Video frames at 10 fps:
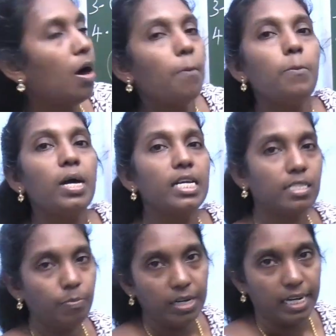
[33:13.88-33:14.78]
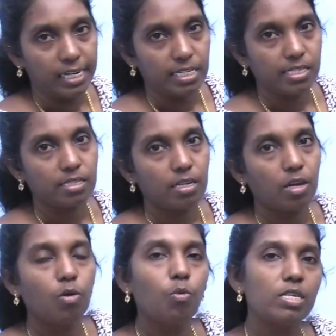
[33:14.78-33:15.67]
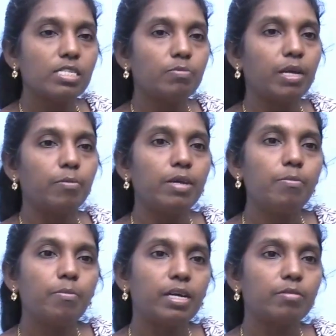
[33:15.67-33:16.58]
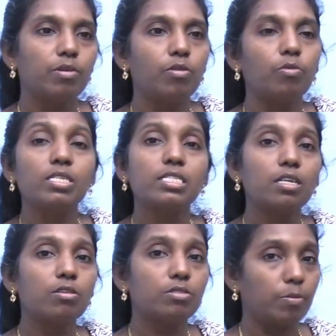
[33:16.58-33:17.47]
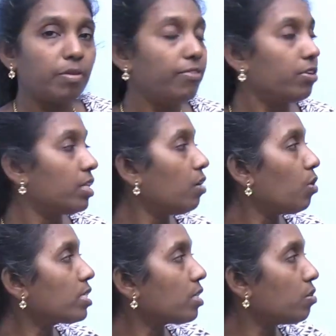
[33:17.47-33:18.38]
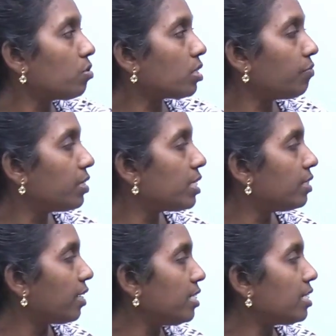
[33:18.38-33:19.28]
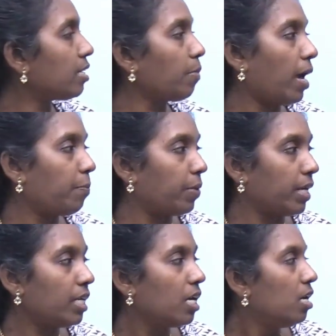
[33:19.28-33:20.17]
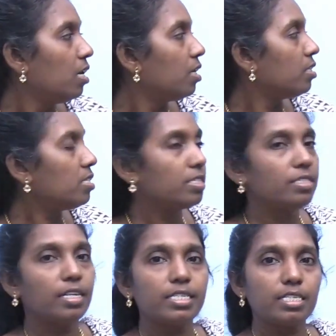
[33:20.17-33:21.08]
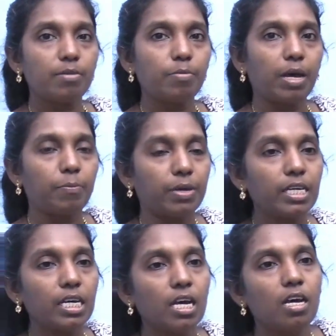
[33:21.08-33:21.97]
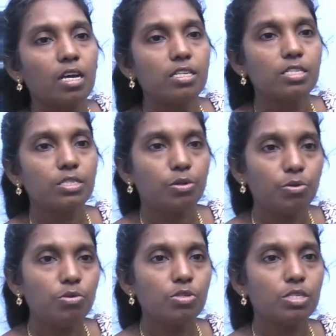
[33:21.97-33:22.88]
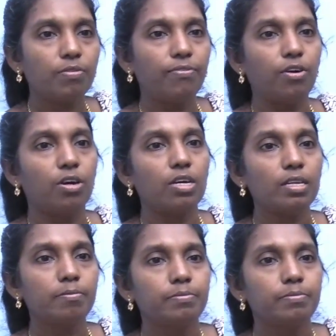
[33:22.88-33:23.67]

multiple alleles. What's meant by multiple? What's the use of, before that, what's the use of this genetic mapping? This genetic mapping is used for